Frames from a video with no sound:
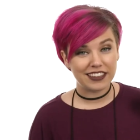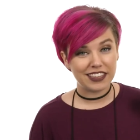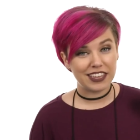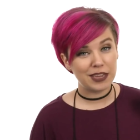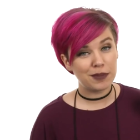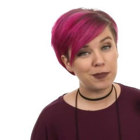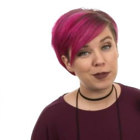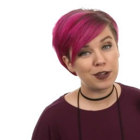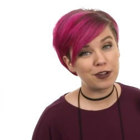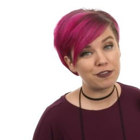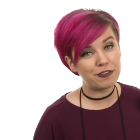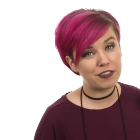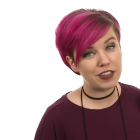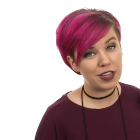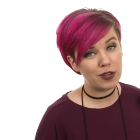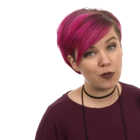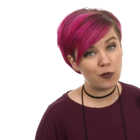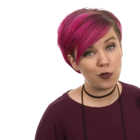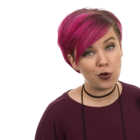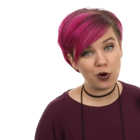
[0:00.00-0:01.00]
Keep your
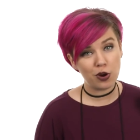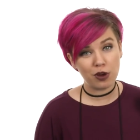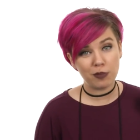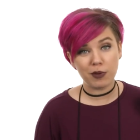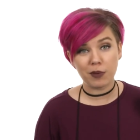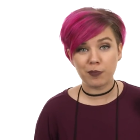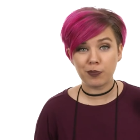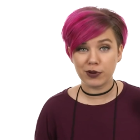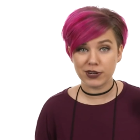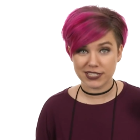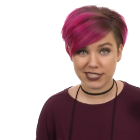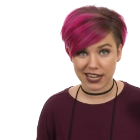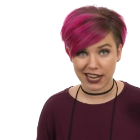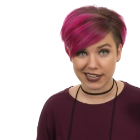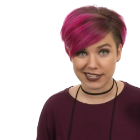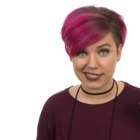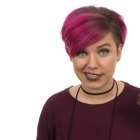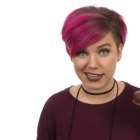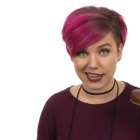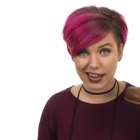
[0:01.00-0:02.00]
feet warm,
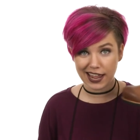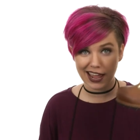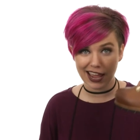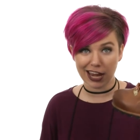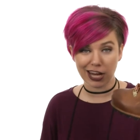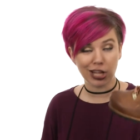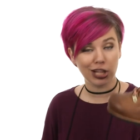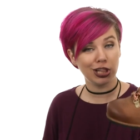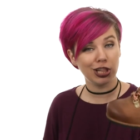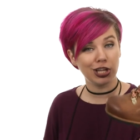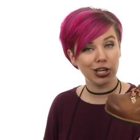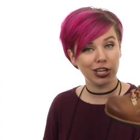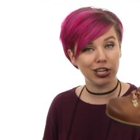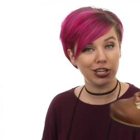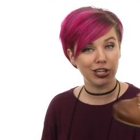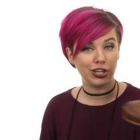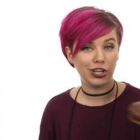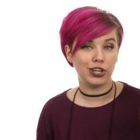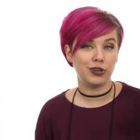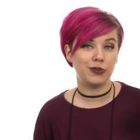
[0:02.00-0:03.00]
protected, and
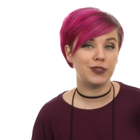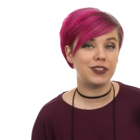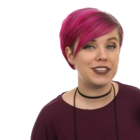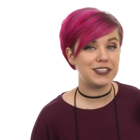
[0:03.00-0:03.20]
looking good with